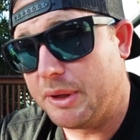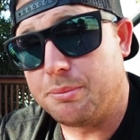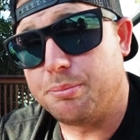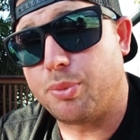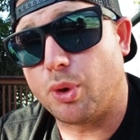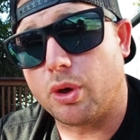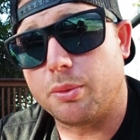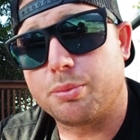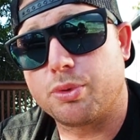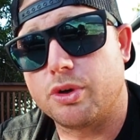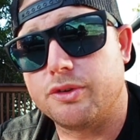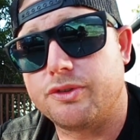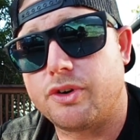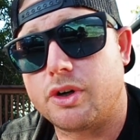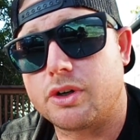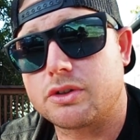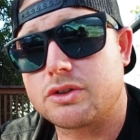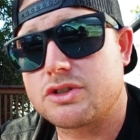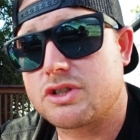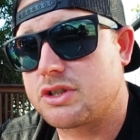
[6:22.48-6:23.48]
bulletproof
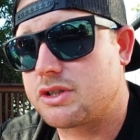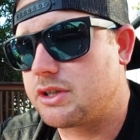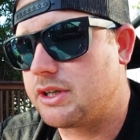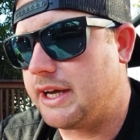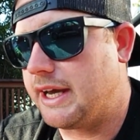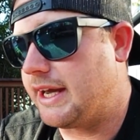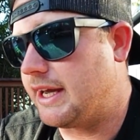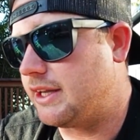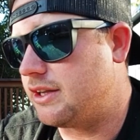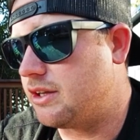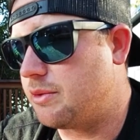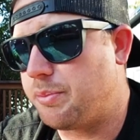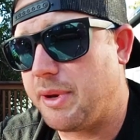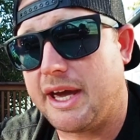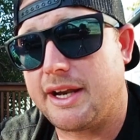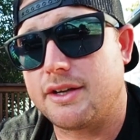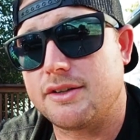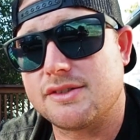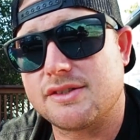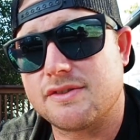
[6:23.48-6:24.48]
hooks, and the
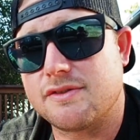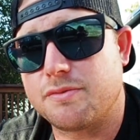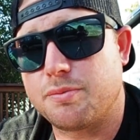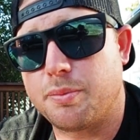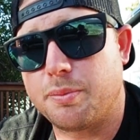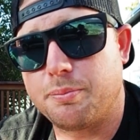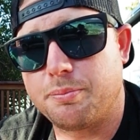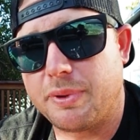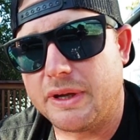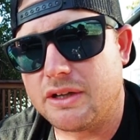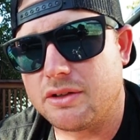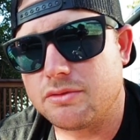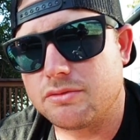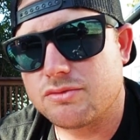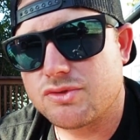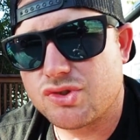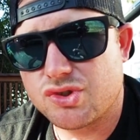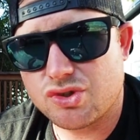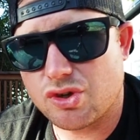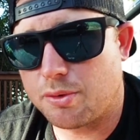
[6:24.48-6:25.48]
patterns have
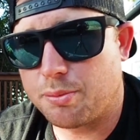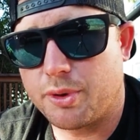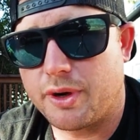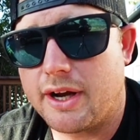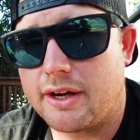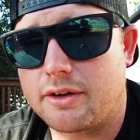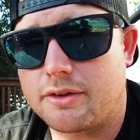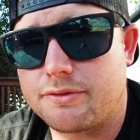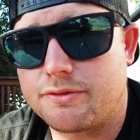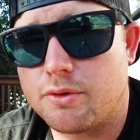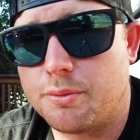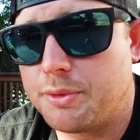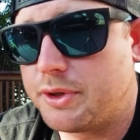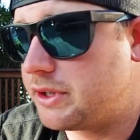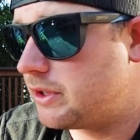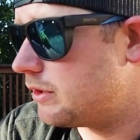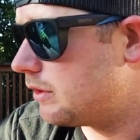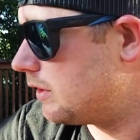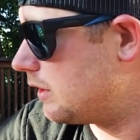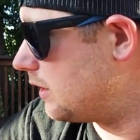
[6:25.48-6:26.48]
been so productive for
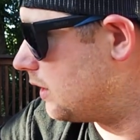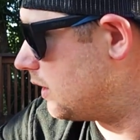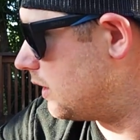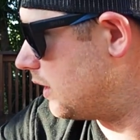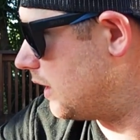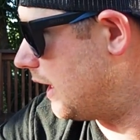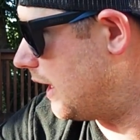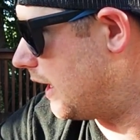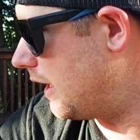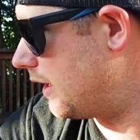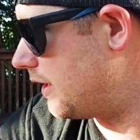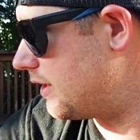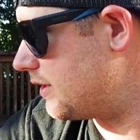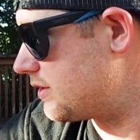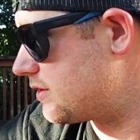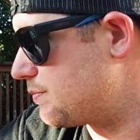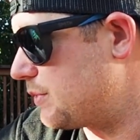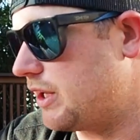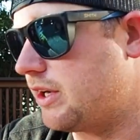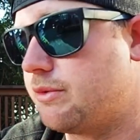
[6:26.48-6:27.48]
me.
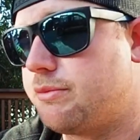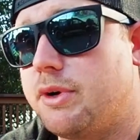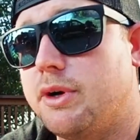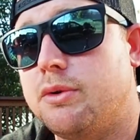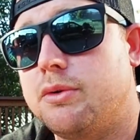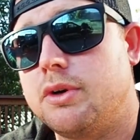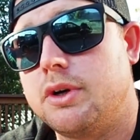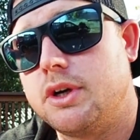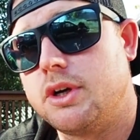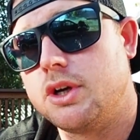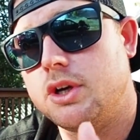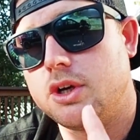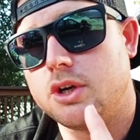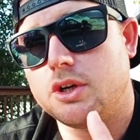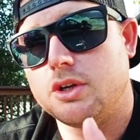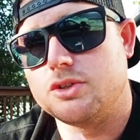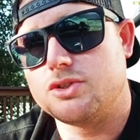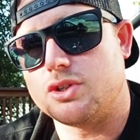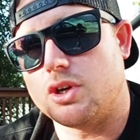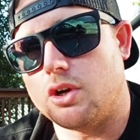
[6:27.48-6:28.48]
It's been unreal.
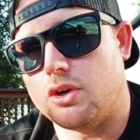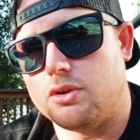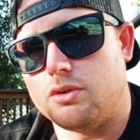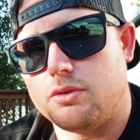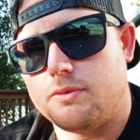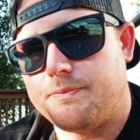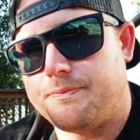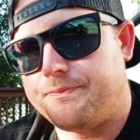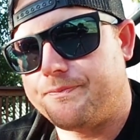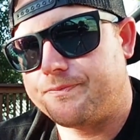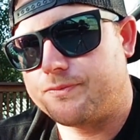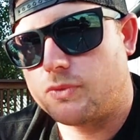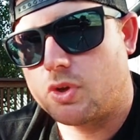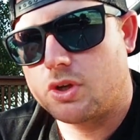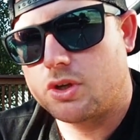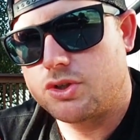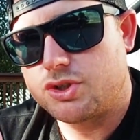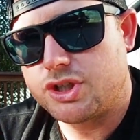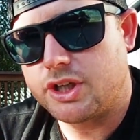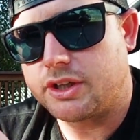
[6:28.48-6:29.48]
So
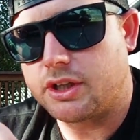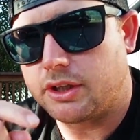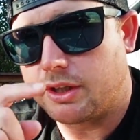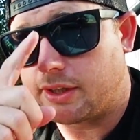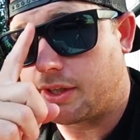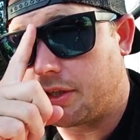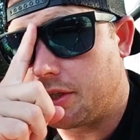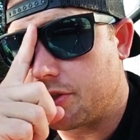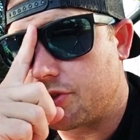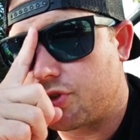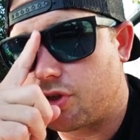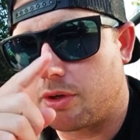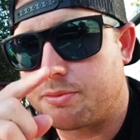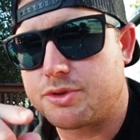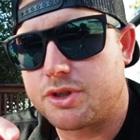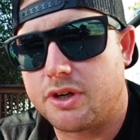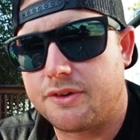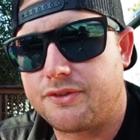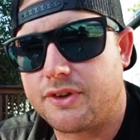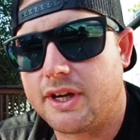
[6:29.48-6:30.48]
check the link in the
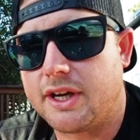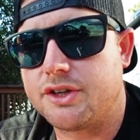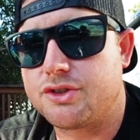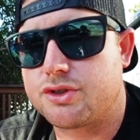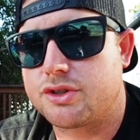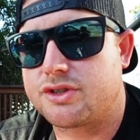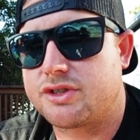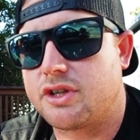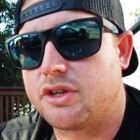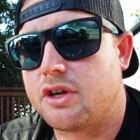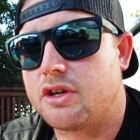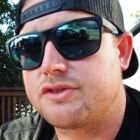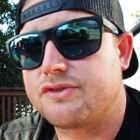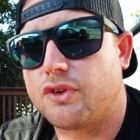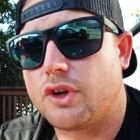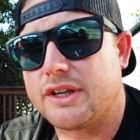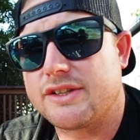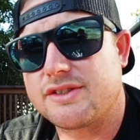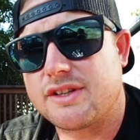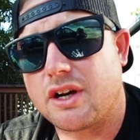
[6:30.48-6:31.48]
description if you're interested in those
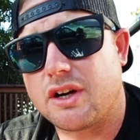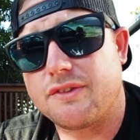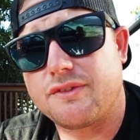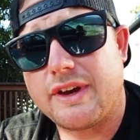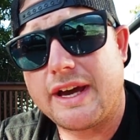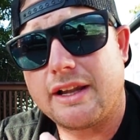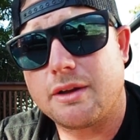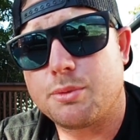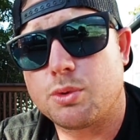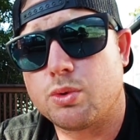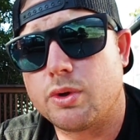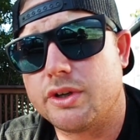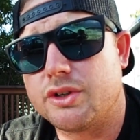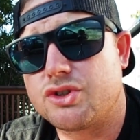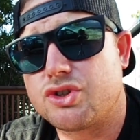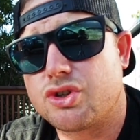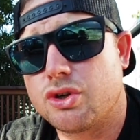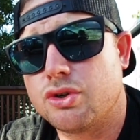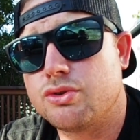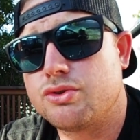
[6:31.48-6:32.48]
flies. They're available
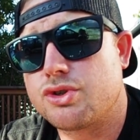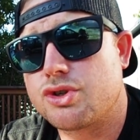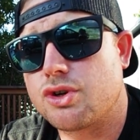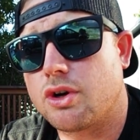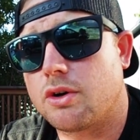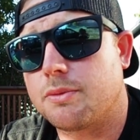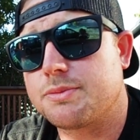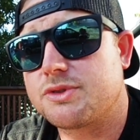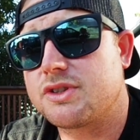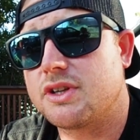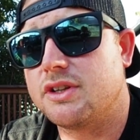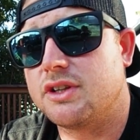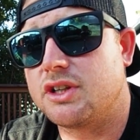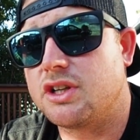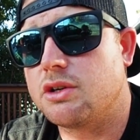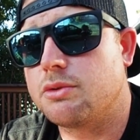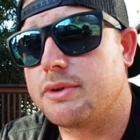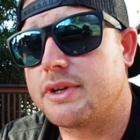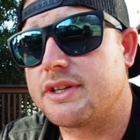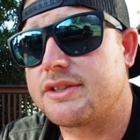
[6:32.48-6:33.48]
in 2 shops in the
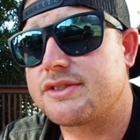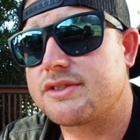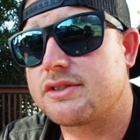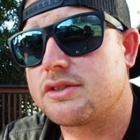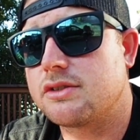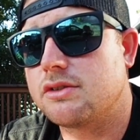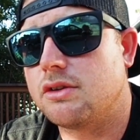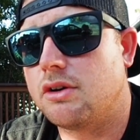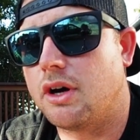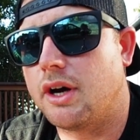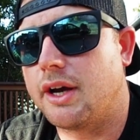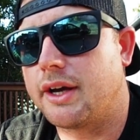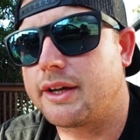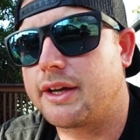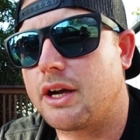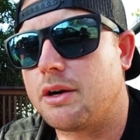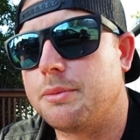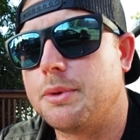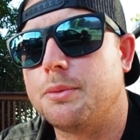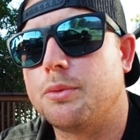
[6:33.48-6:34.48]
US. I
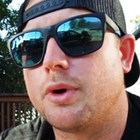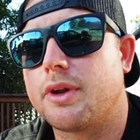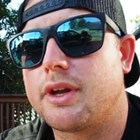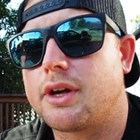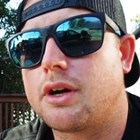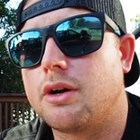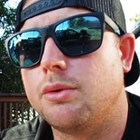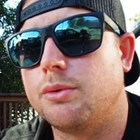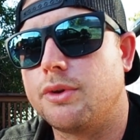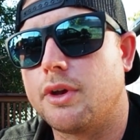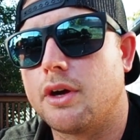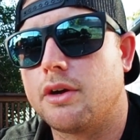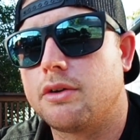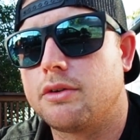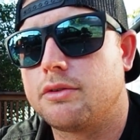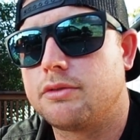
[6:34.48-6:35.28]
can't remember what they're called though.